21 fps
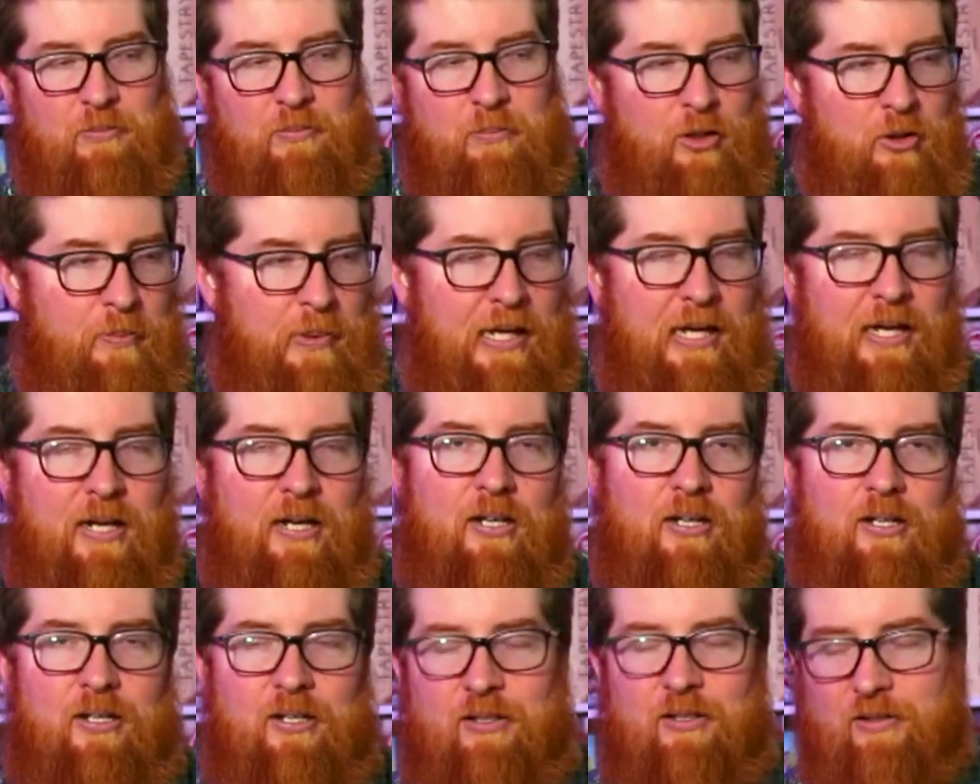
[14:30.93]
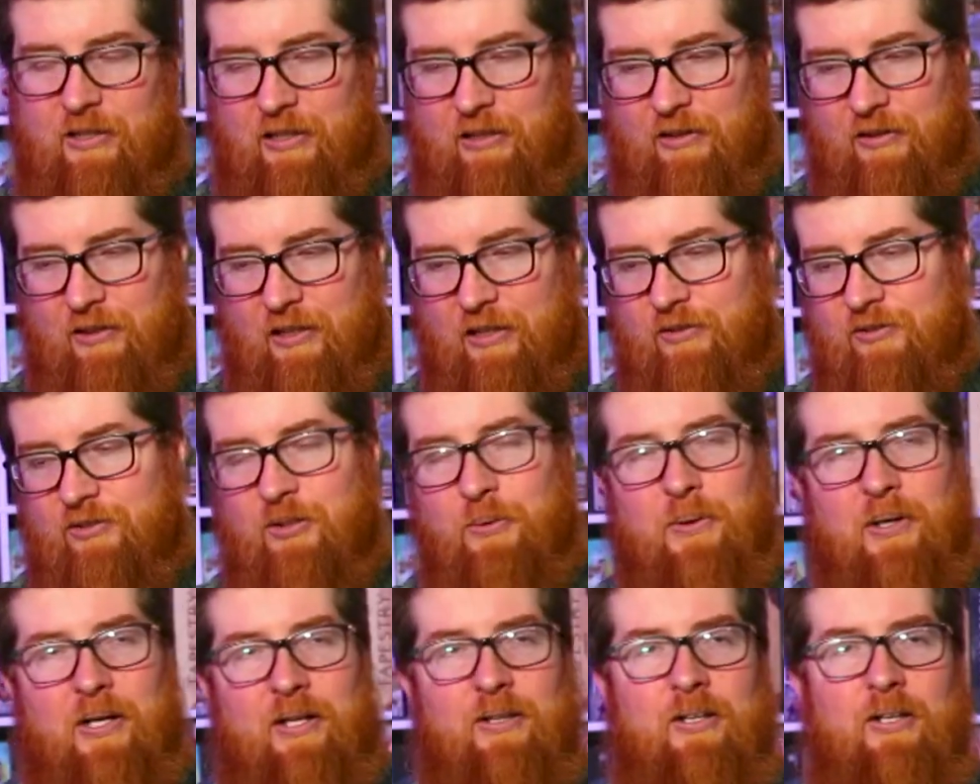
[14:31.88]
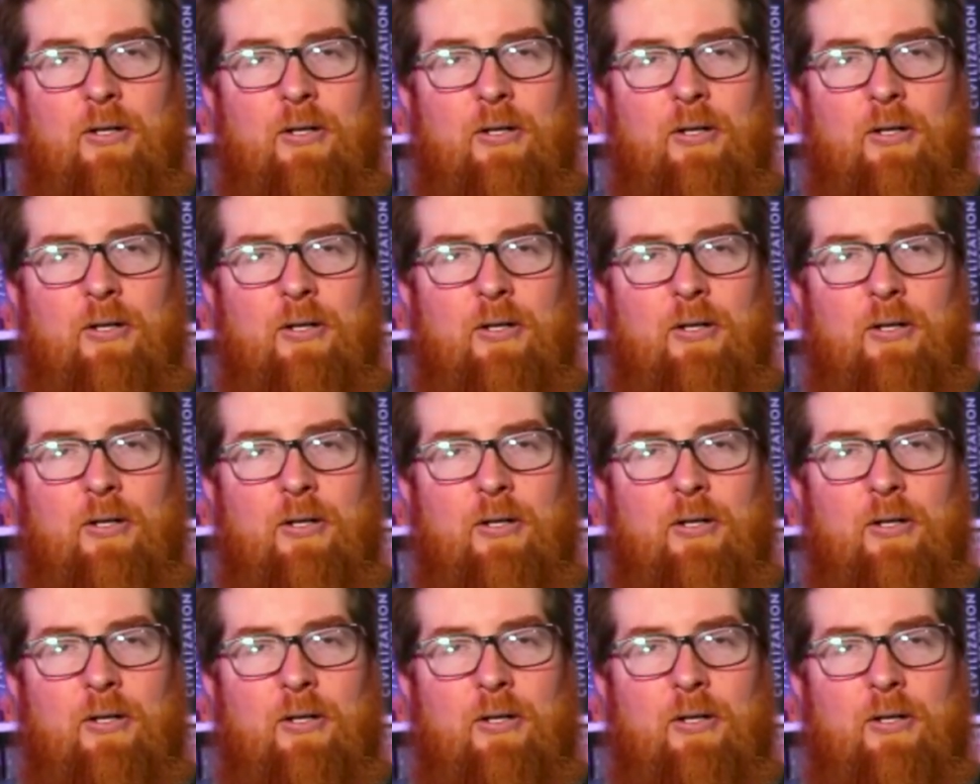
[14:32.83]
the blue banner, and so on.